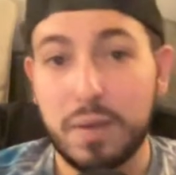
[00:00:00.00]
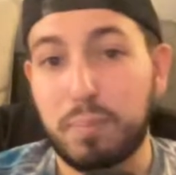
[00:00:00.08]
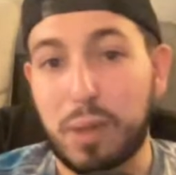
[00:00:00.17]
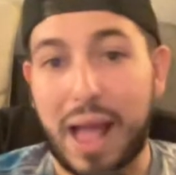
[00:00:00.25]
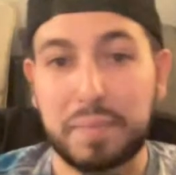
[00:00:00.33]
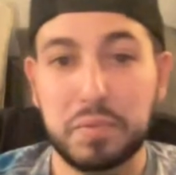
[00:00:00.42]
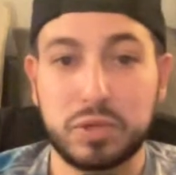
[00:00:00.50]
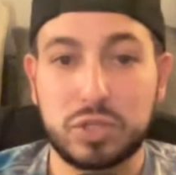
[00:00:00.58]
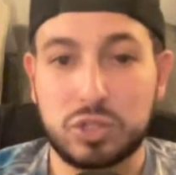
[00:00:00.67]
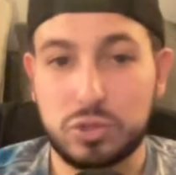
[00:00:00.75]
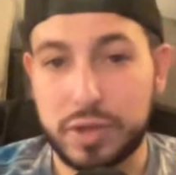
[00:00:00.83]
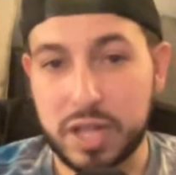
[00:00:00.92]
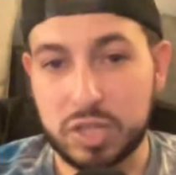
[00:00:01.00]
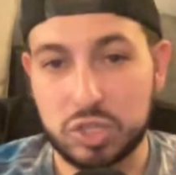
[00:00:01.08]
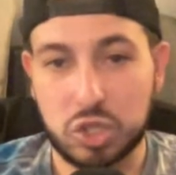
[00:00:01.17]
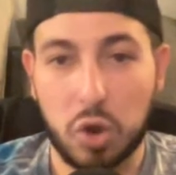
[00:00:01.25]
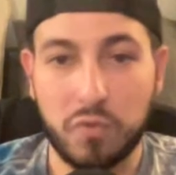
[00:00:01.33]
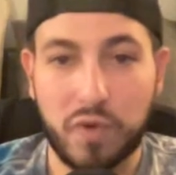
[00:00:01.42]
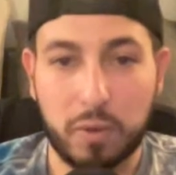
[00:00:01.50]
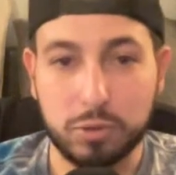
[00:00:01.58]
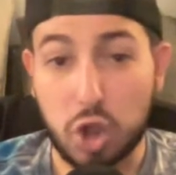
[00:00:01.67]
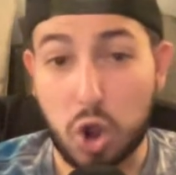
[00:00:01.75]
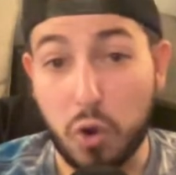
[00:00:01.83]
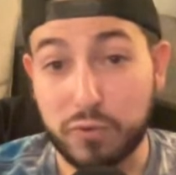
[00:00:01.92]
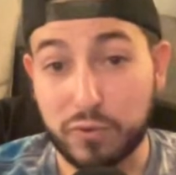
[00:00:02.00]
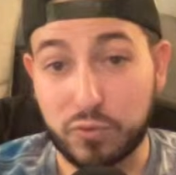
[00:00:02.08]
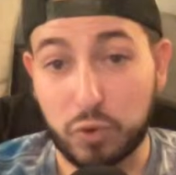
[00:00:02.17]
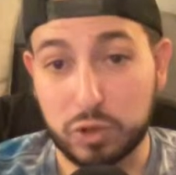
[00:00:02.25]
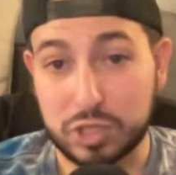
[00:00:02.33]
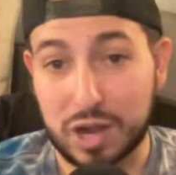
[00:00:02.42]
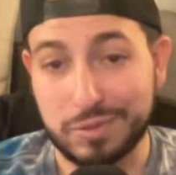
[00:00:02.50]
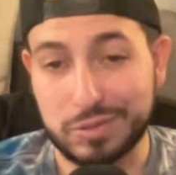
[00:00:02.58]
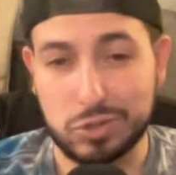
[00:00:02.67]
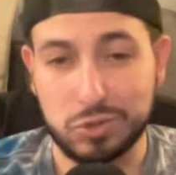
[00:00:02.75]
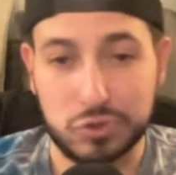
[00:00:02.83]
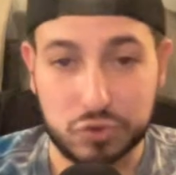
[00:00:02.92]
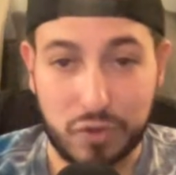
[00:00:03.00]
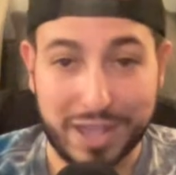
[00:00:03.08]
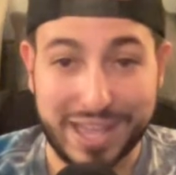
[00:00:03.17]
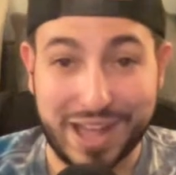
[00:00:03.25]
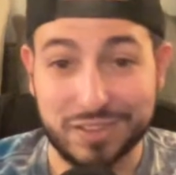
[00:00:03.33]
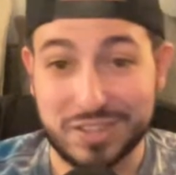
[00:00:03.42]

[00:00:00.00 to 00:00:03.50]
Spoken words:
Blackmon with 2 hits. Tovar was 0 for 4 tonight with 2 strikeouts.